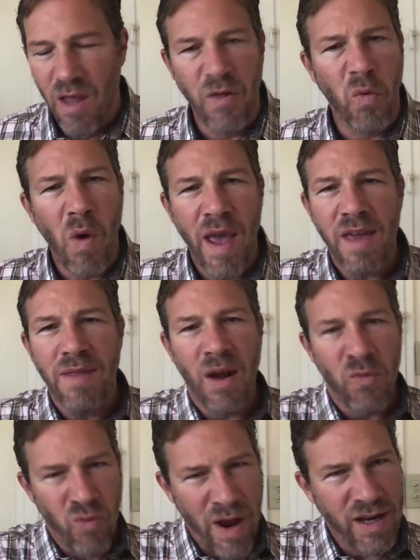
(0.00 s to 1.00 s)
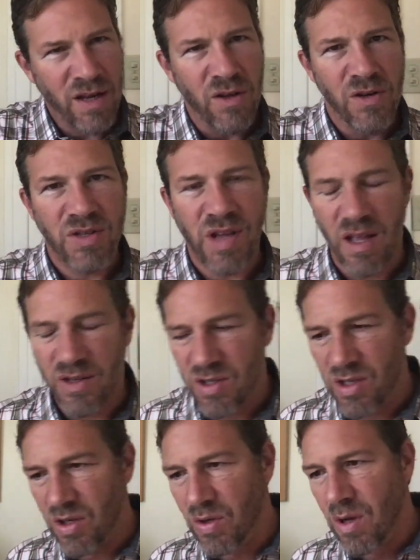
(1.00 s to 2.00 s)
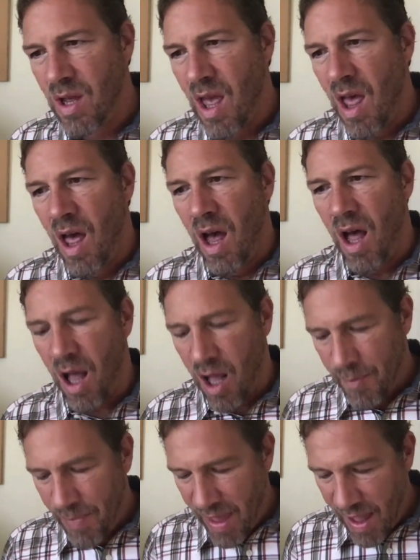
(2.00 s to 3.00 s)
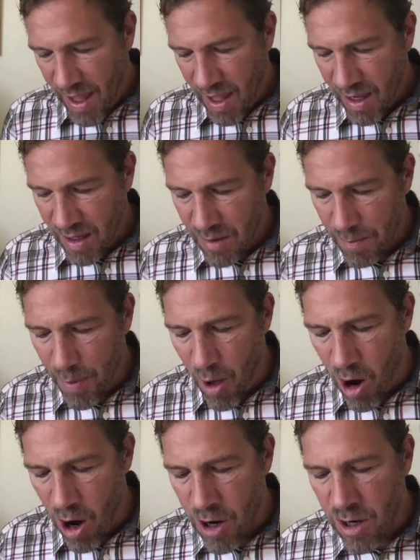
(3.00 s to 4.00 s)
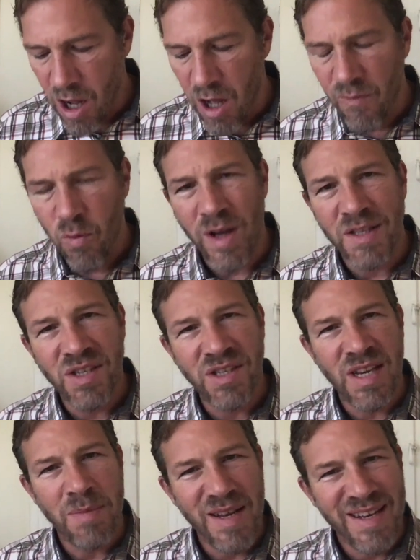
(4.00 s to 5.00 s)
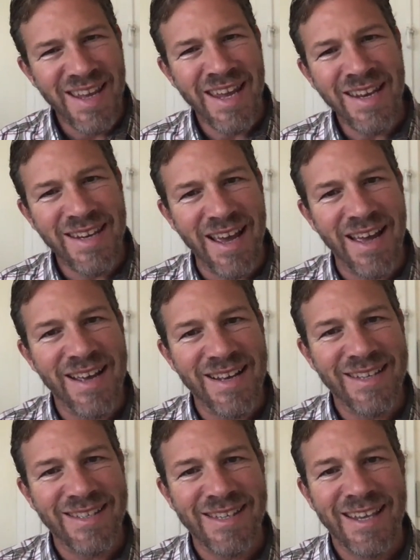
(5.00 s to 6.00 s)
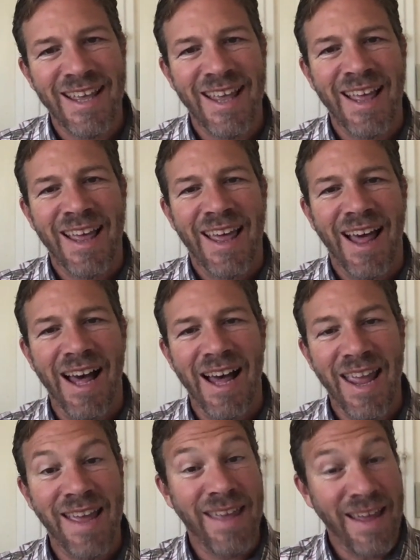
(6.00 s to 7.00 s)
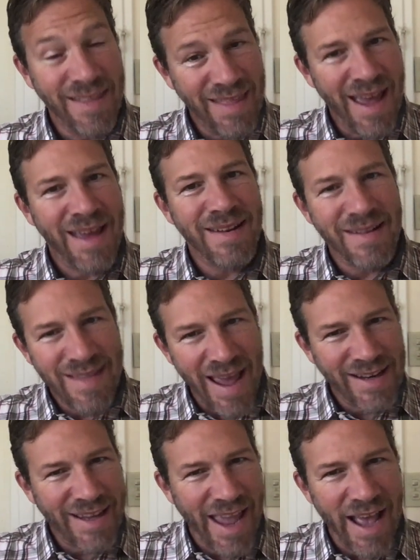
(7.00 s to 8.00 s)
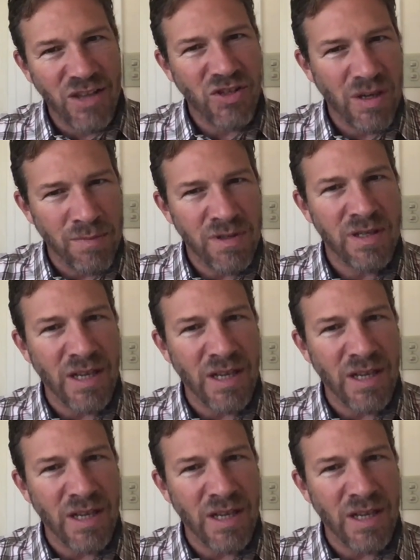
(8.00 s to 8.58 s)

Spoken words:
the way that regular cells do. And part of what CBD does, and that calcium